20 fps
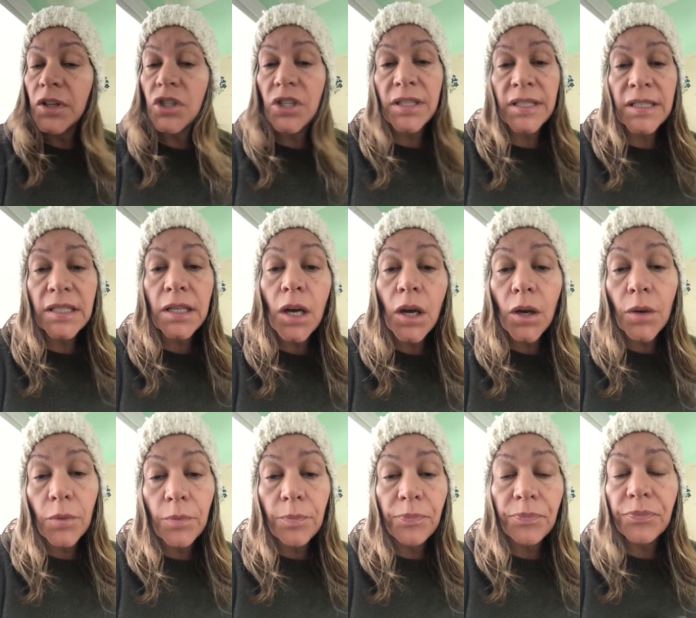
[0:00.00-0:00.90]
just
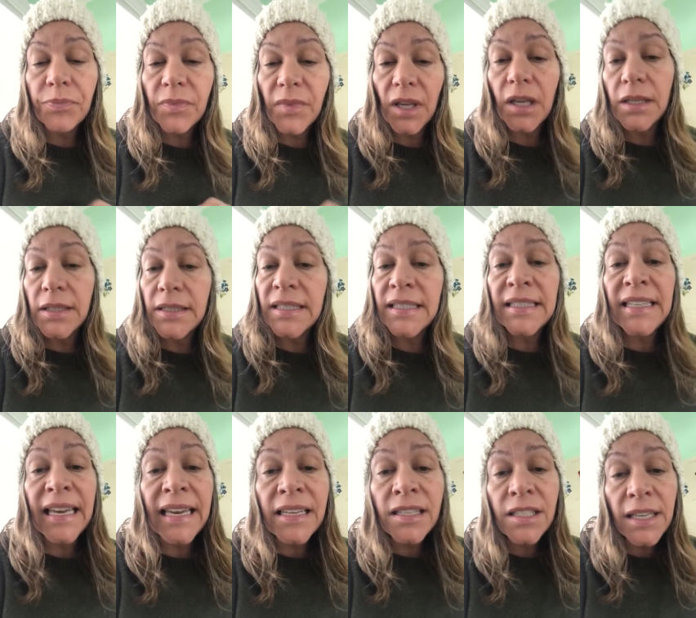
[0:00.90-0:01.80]

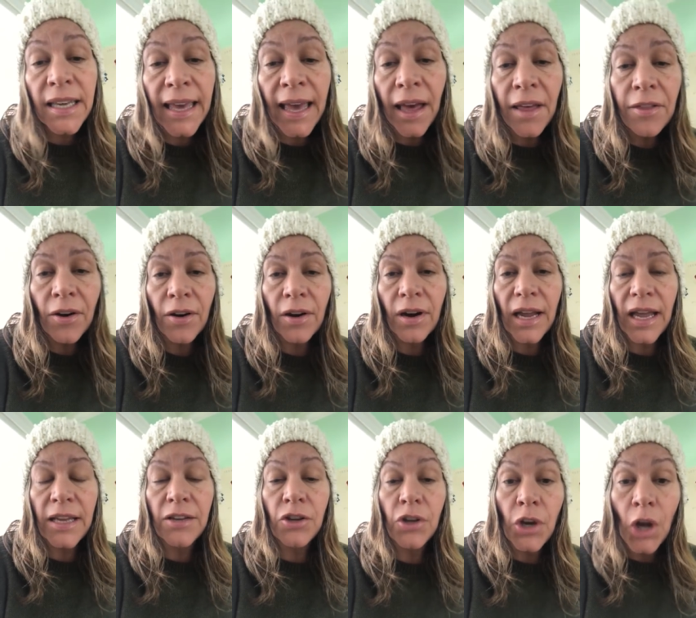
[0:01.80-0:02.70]
stand together
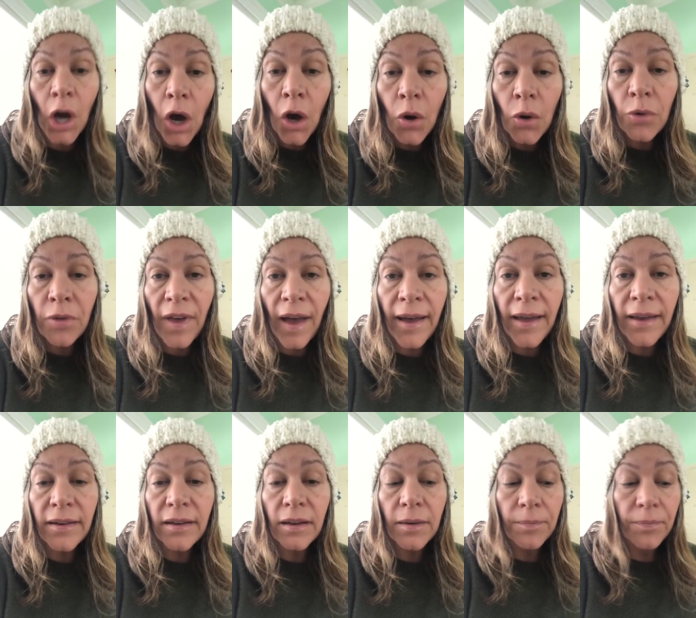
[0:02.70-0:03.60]
and know
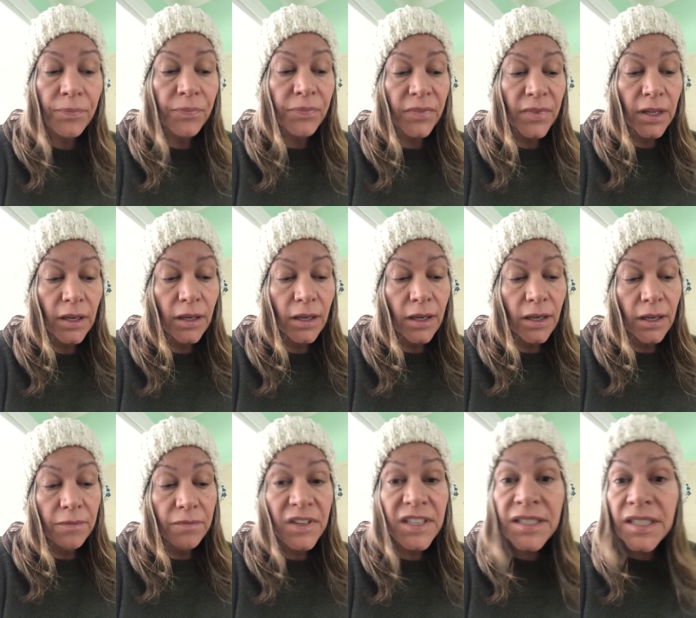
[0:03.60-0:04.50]
that
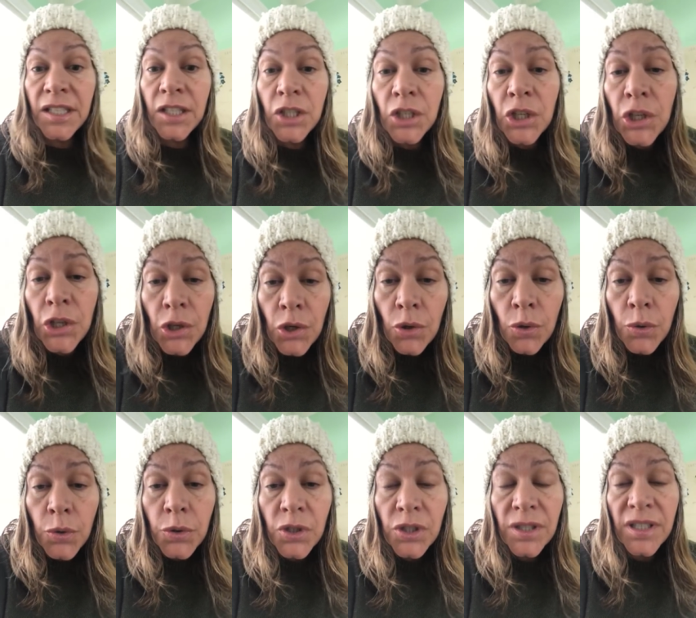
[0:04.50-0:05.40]
this is
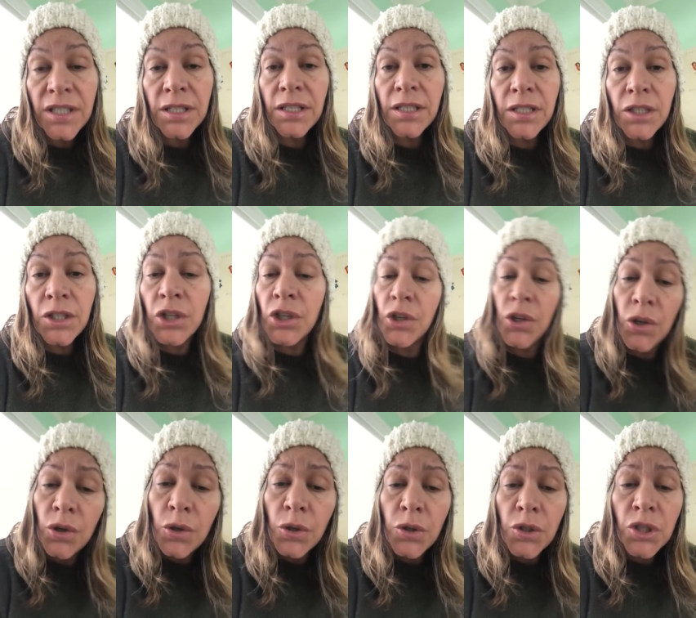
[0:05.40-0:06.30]
huge. This is
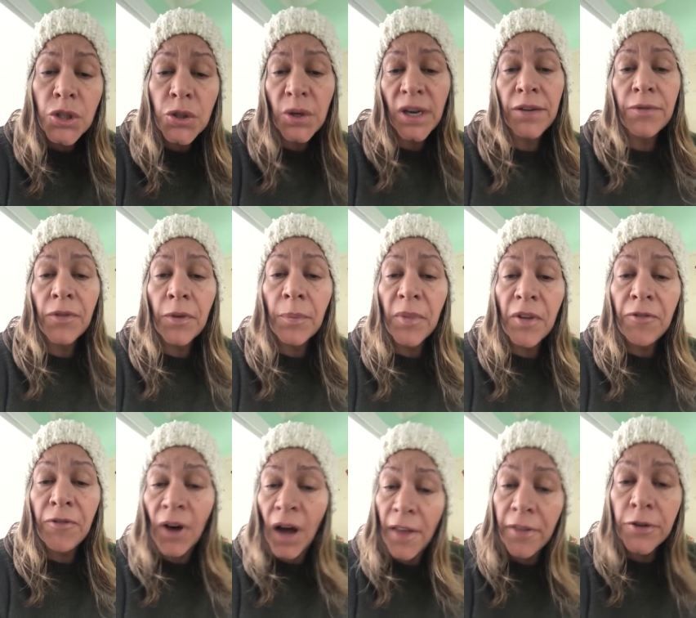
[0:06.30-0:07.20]
huge, straight from the
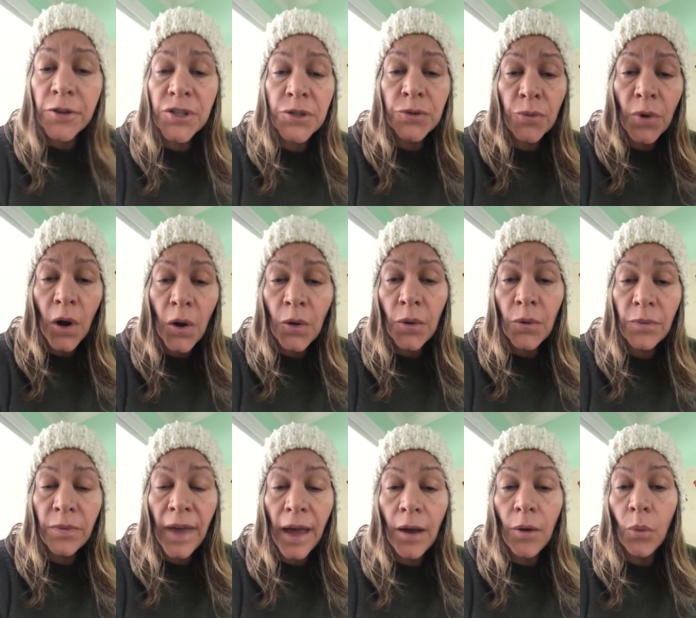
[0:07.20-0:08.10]
Father's
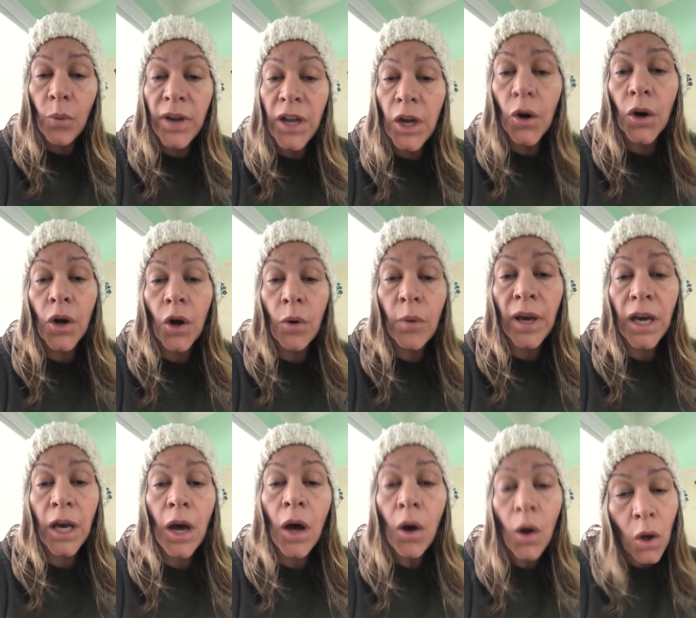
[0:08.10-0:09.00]
throne, that we are
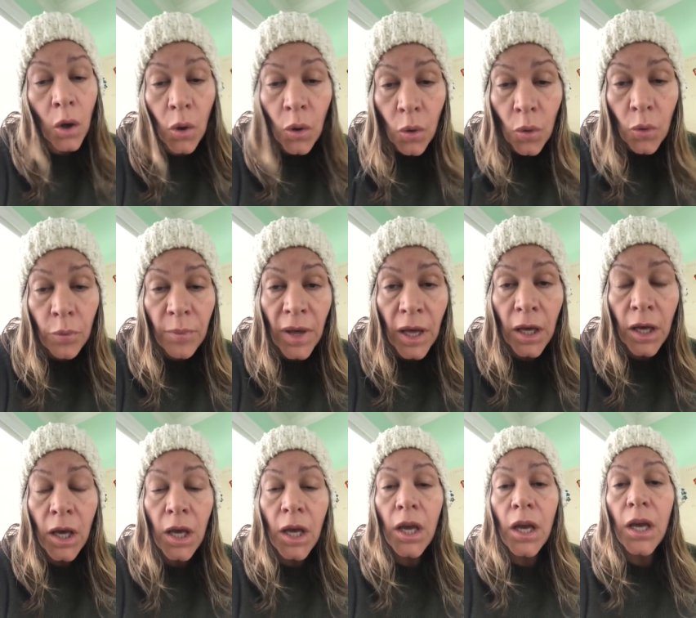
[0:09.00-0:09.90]
going home.
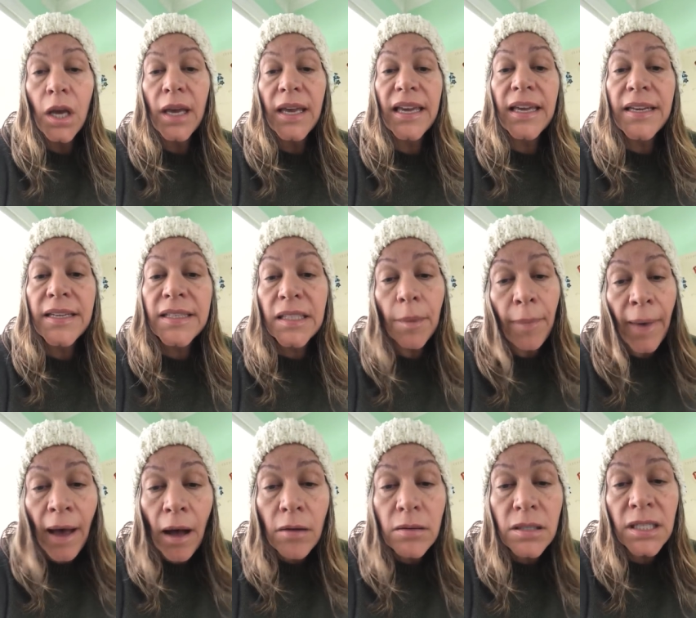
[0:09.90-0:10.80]
It is
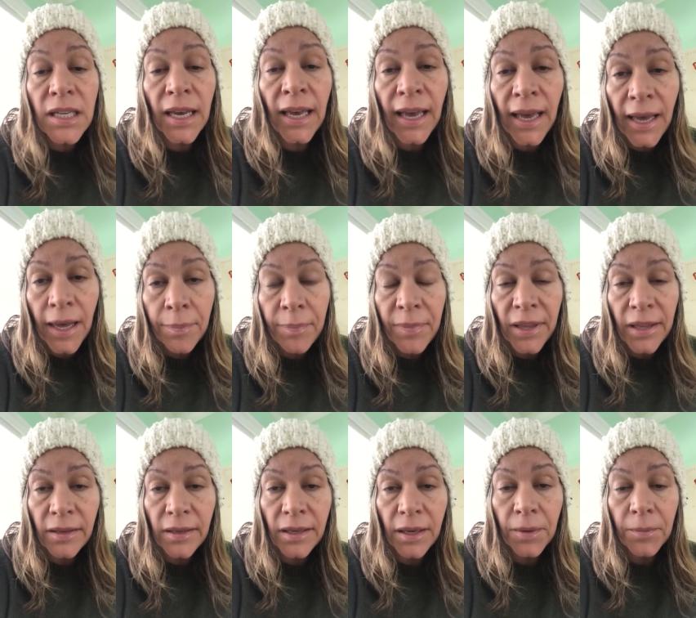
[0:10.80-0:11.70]
about to
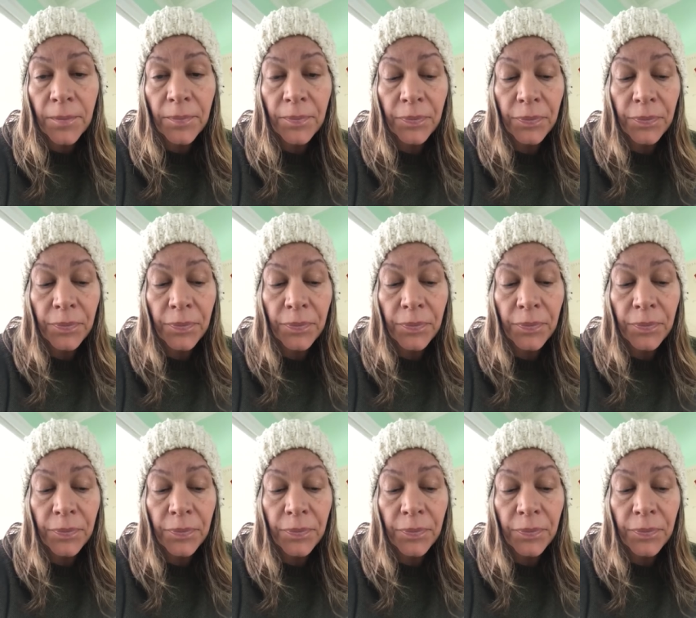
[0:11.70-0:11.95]
happen.